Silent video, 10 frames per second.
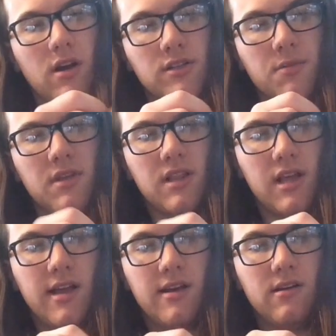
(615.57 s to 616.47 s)
But something
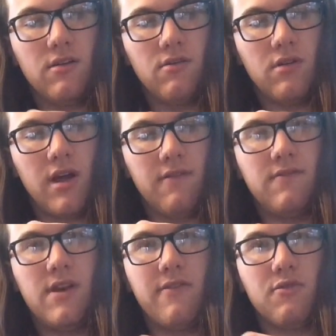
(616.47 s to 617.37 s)
that I've
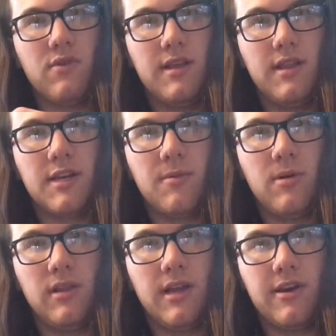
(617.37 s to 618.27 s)
never really liked
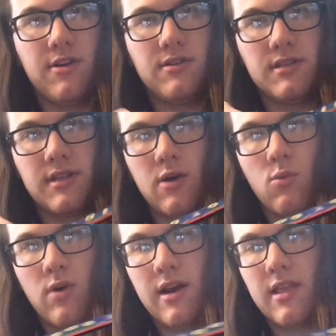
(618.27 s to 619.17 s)
about lanyards is that
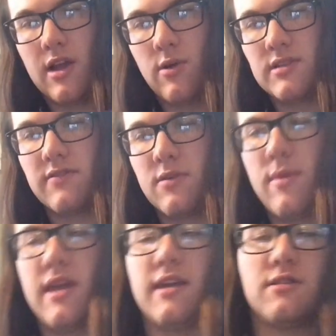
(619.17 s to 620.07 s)
why do they always have to
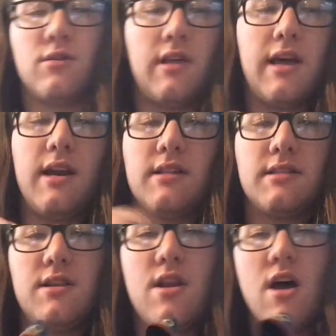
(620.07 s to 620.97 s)
make it so that
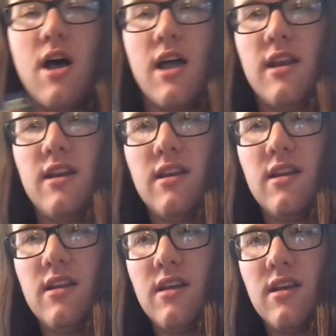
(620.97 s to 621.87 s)
it's not
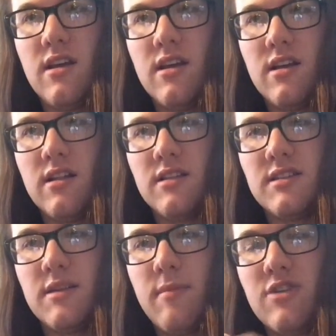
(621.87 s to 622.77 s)

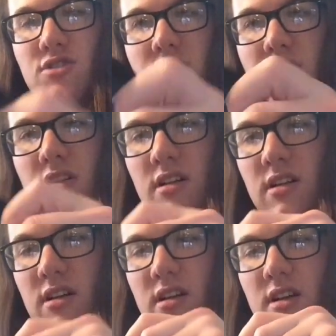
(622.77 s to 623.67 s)
symmetrical
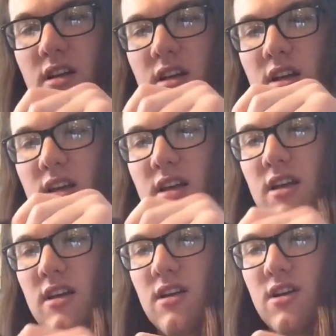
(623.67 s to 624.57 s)

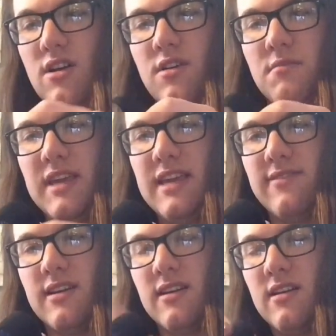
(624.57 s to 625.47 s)
or
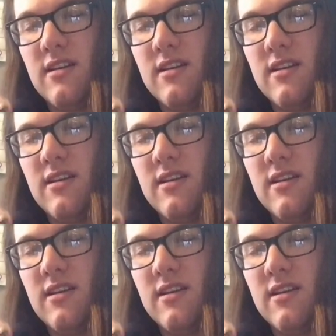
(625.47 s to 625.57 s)
even?